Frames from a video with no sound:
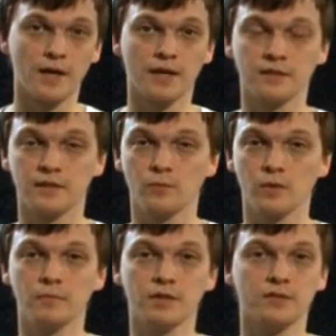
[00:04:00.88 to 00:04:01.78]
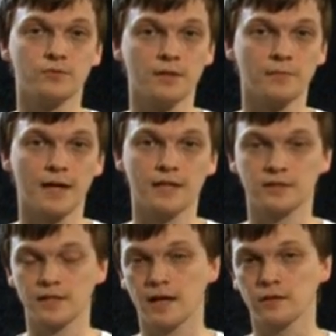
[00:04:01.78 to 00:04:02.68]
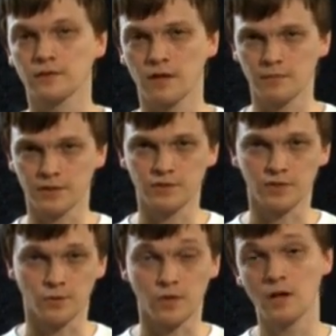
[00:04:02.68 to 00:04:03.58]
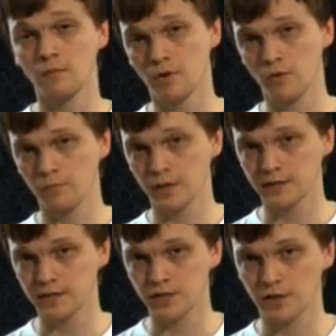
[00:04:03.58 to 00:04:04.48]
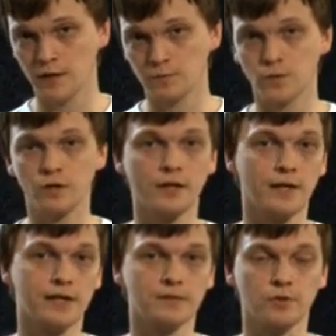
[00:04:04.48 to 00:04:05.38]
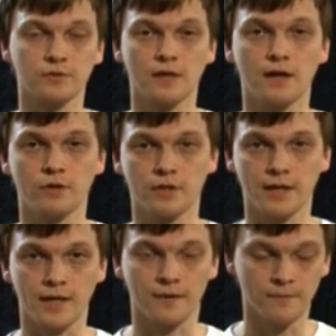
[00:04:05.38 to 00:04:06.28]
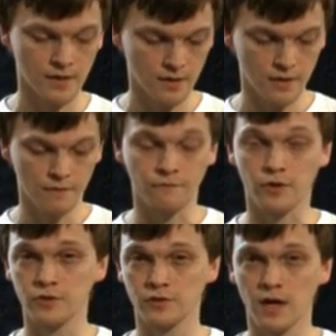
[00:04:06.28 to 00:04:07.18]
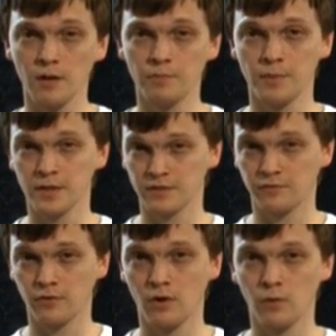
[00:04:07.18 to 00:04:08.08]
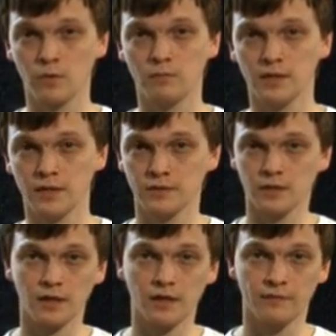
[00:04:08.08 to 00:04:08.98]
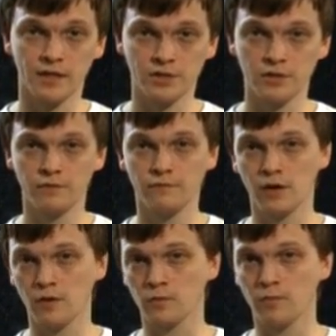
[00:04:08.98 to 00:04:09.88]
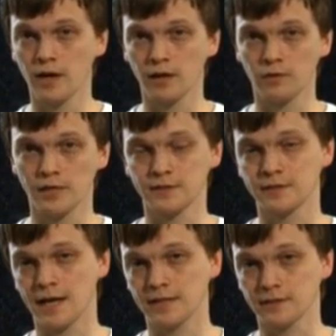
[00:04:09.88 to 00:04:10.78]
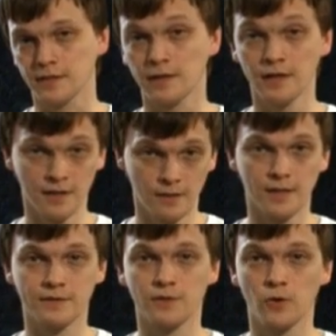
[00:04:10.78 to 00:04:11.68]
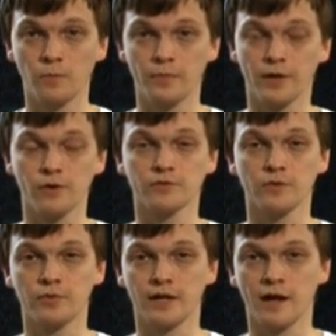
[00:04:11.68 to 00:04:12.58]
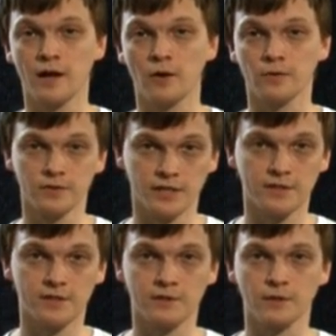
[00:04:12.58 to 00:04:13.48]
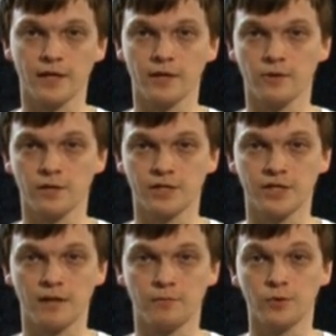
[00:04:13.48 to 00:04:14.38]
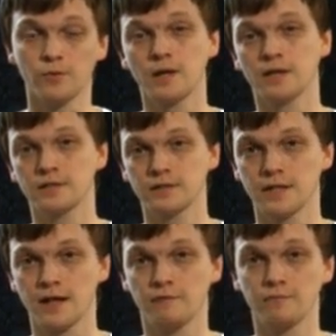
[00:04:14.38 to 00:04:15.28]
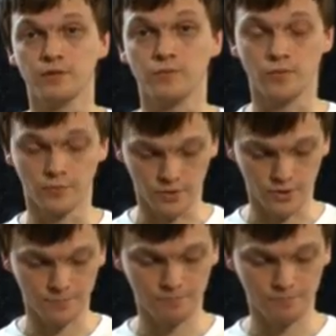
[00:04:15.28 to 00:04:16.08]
that there will be Dreamcast titles coming to both PlayStation Network and Xbox Live Arcade. First up this fall will be Sonic Adventure, followed by Crazy Taxi. Let's hope they also bring out Jet Set Radio and Shenmue that have been rumored.